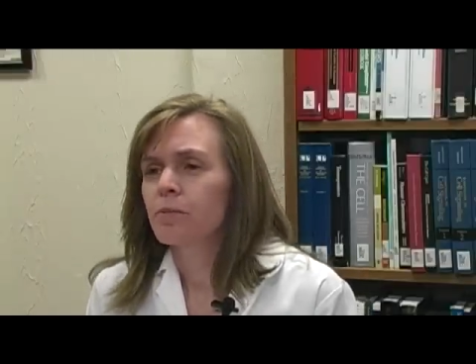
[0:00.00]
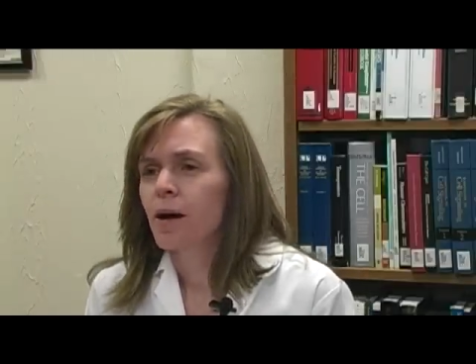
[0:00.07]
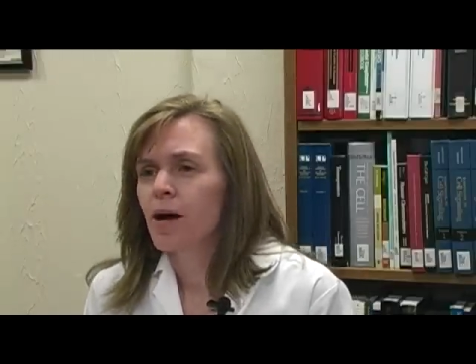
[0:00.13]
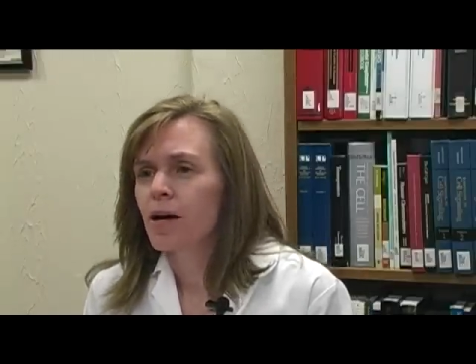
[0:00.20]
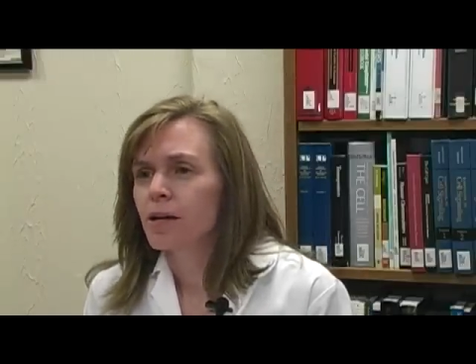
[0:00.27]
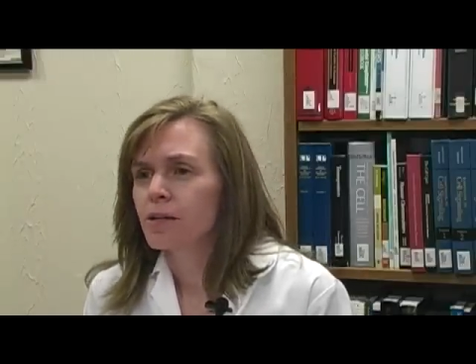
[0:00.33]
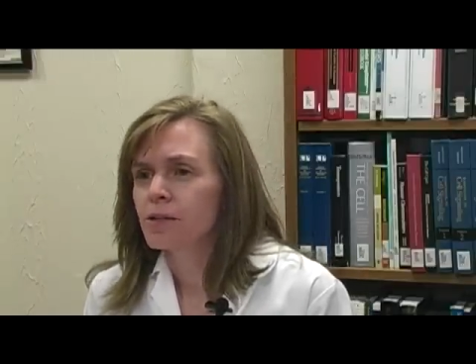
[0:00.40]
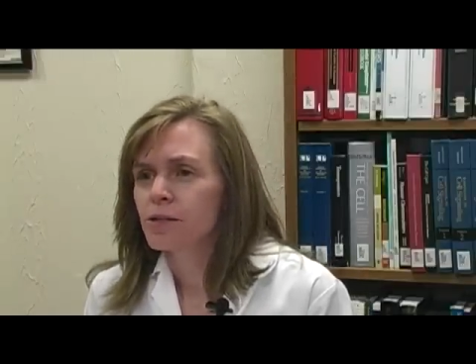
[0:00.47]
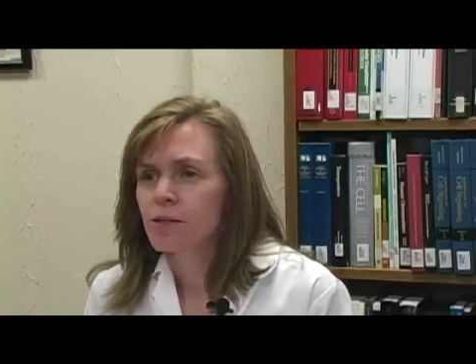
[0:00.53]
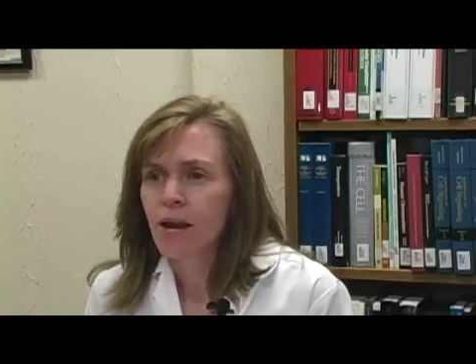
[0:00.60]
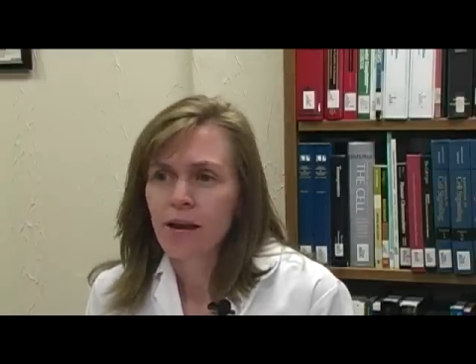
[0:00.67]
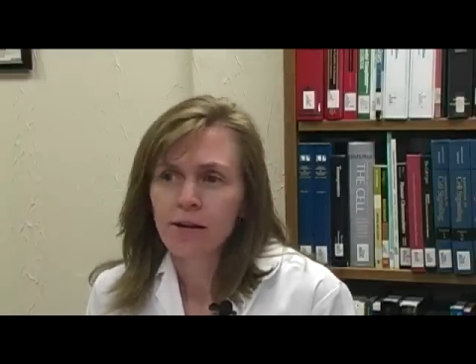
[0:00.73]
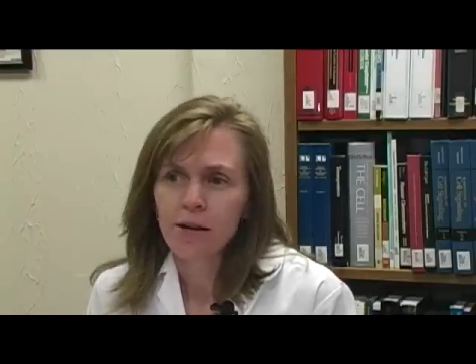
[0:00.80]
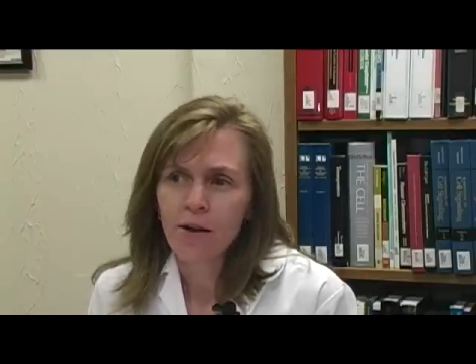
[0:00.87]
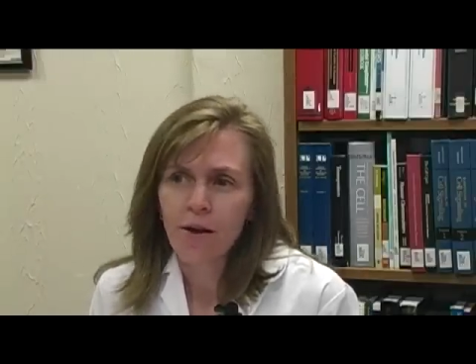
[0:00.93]
by
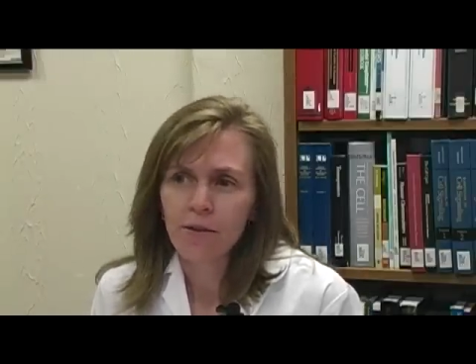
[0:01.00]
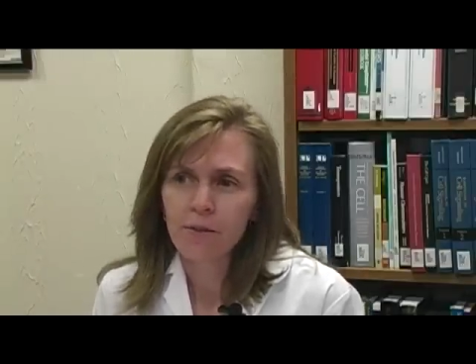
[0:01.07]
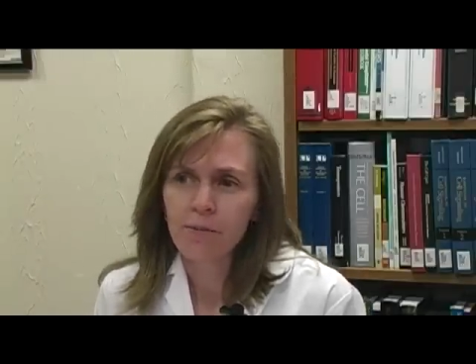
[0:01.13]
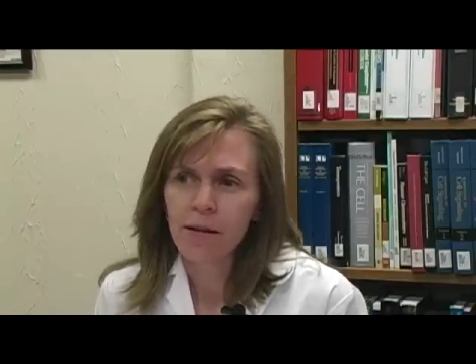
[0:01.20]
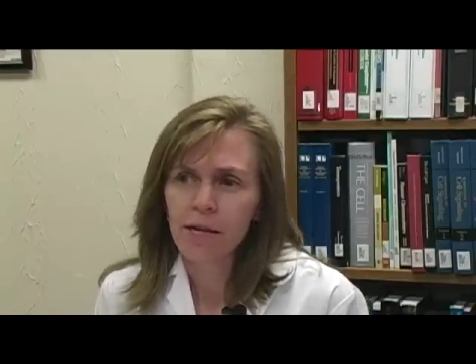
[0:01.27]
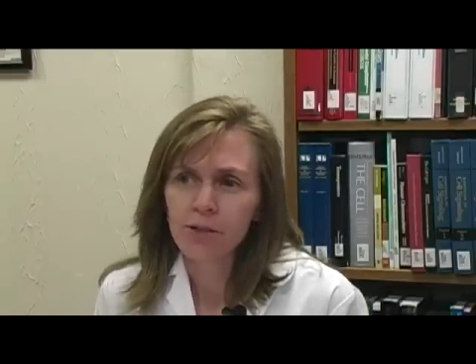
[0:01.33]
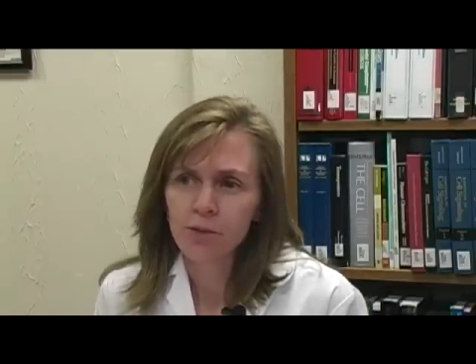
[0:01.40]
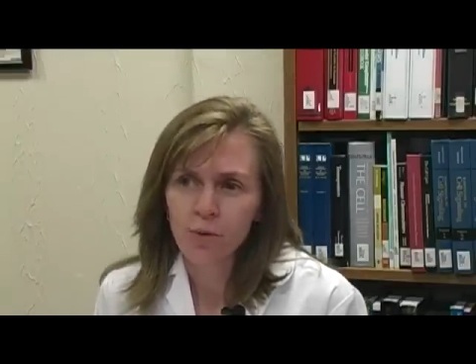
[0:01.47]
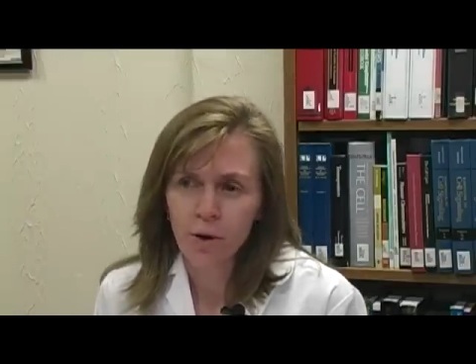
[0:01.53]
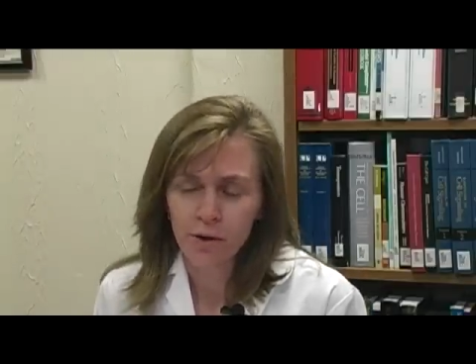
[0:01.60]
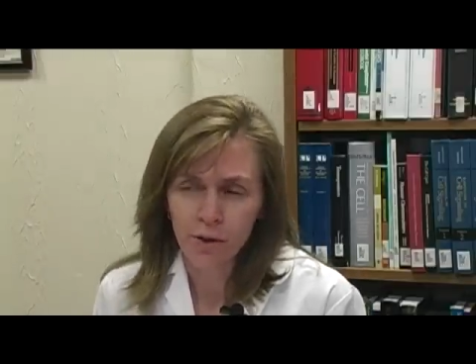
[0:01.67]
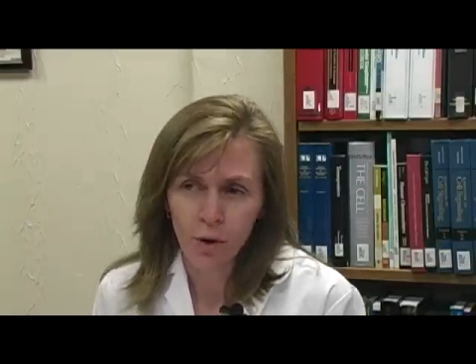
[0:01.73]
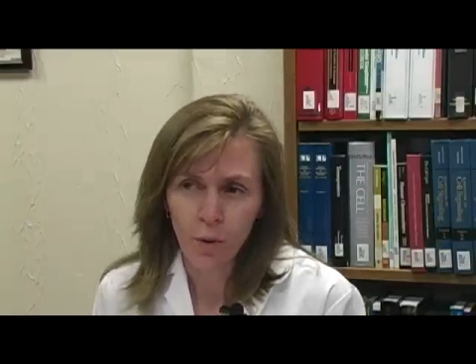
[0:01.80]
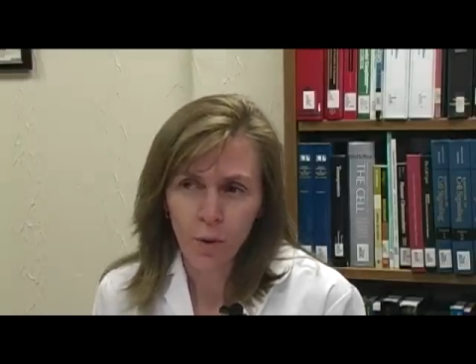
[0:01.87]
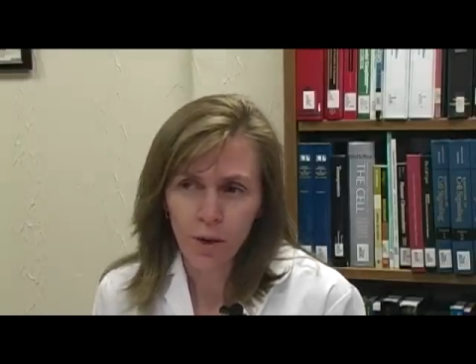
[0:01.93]
standing on the beach where
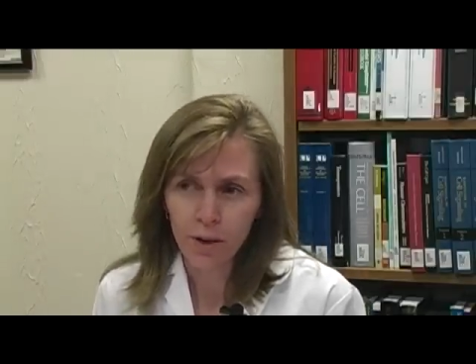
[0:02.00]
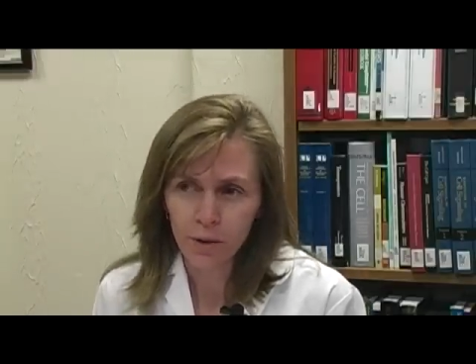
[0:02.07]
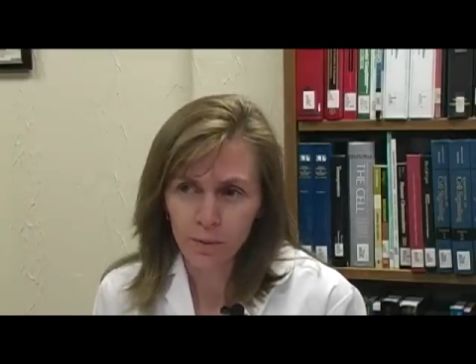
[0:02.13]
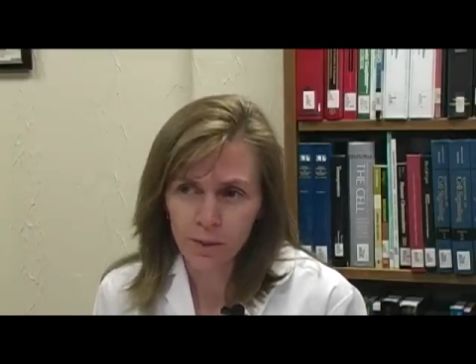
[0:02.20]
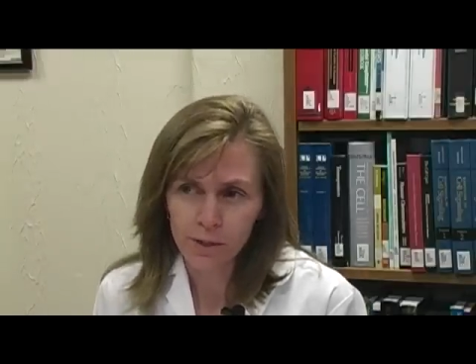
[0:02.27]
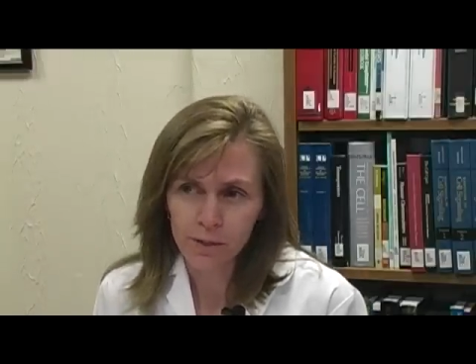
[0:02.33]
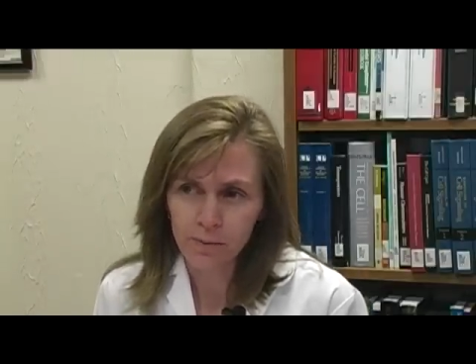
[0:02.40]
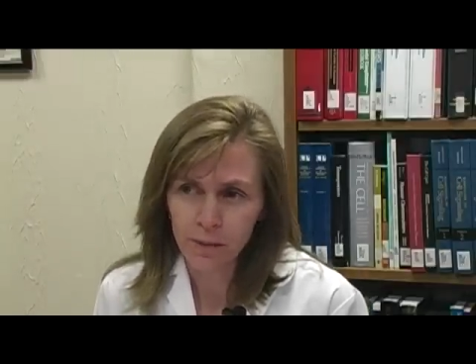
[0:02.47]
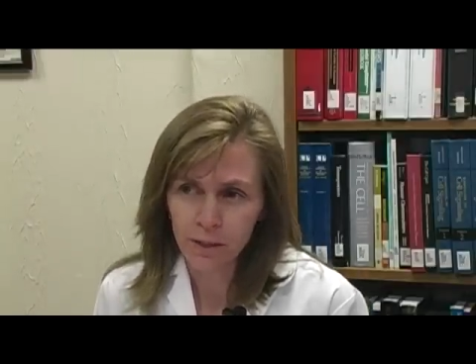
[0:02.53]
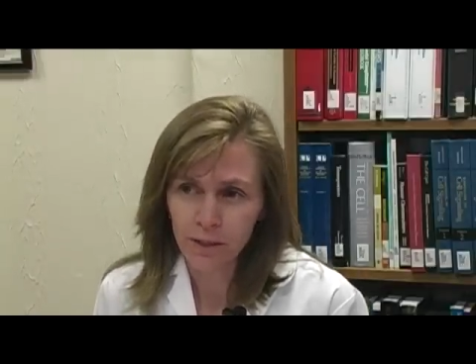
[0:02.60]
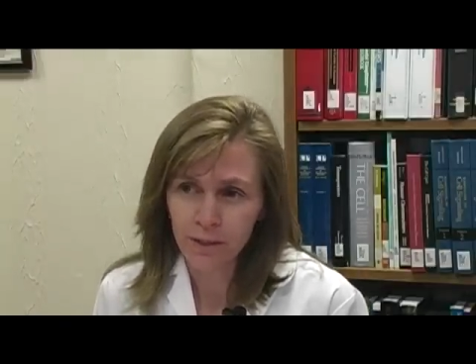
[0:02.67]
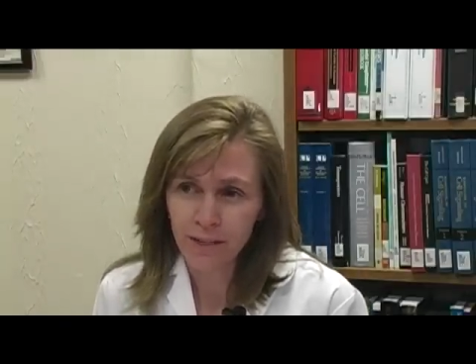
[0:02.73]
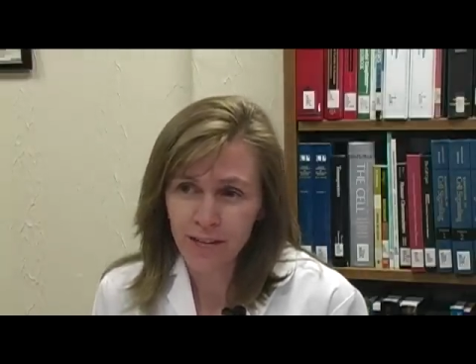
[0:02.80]
the oil was spilled,